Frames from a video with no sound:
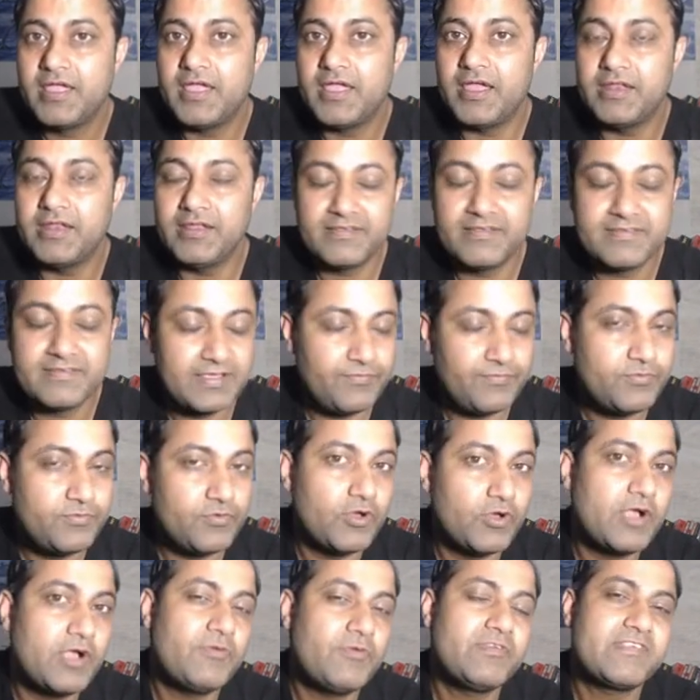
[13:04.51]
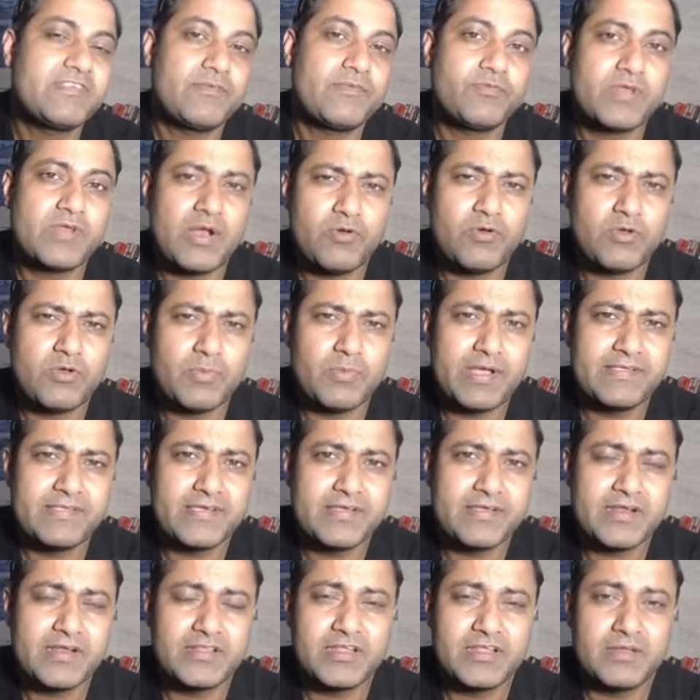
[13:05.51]
And yes, if you haven't subscribed to my
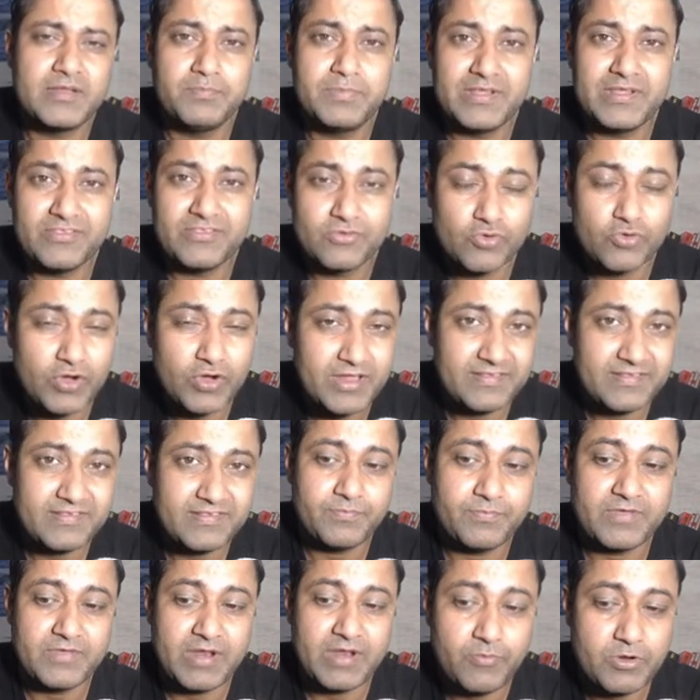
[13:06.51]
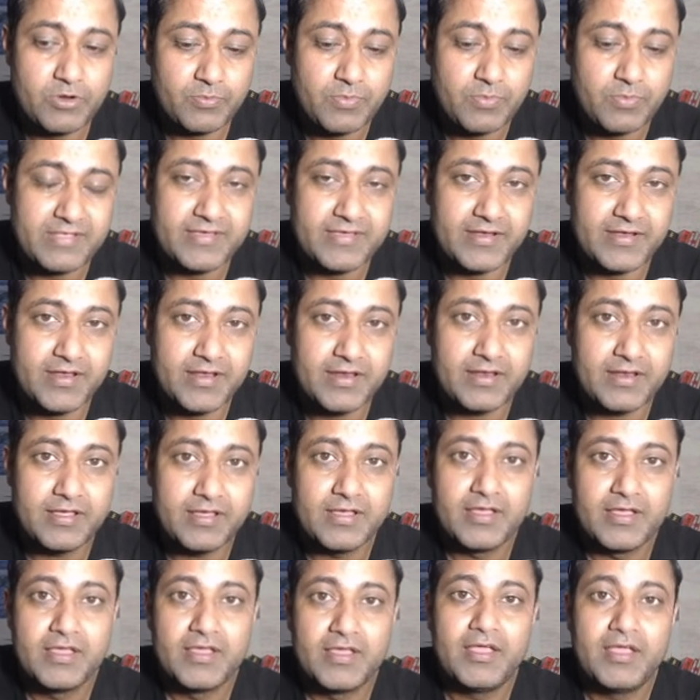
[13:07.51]
channel, then please go and subscribe to my channel,
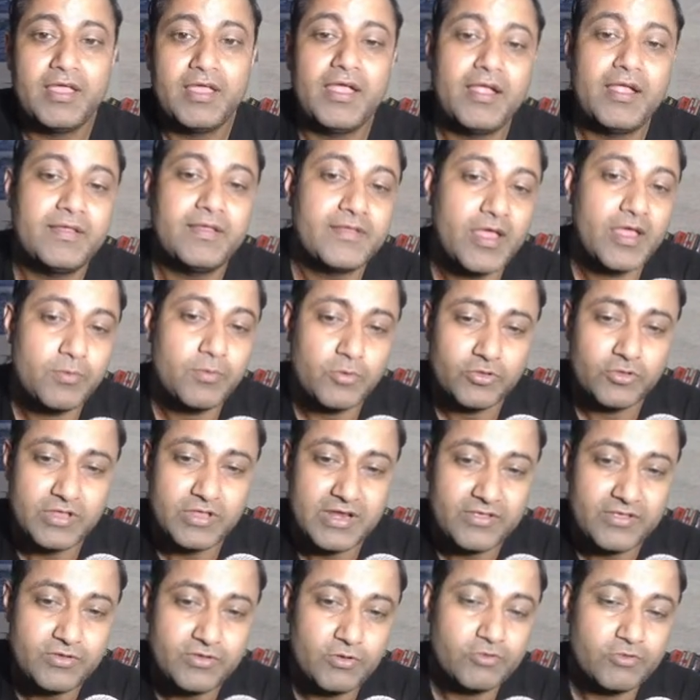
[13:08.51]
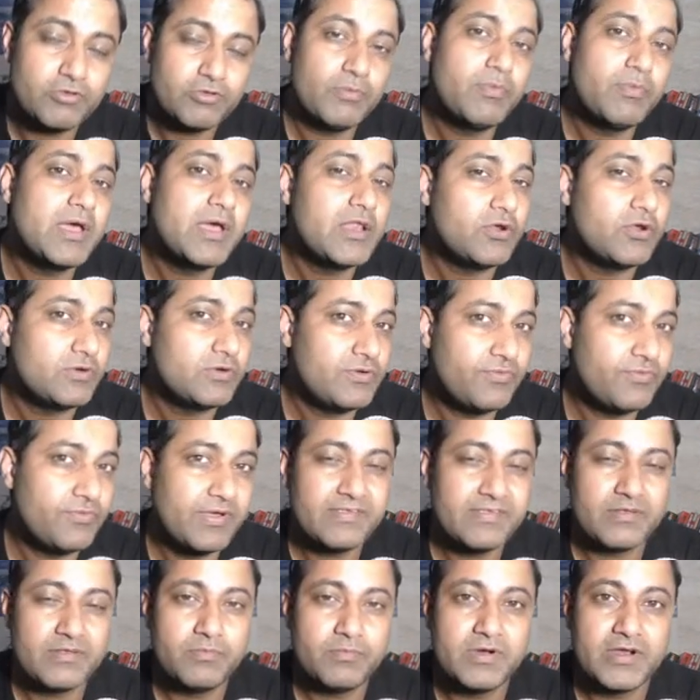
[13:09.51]
and down below there is also bell
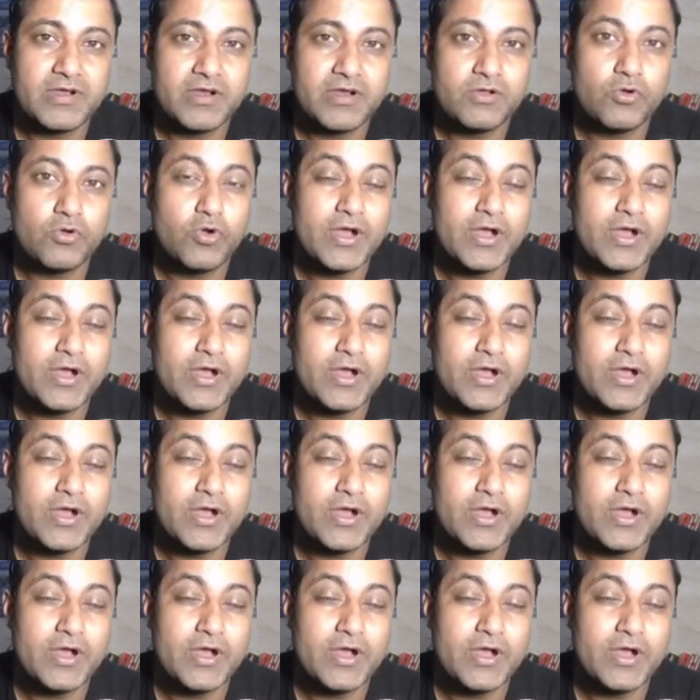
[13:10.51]
notification button.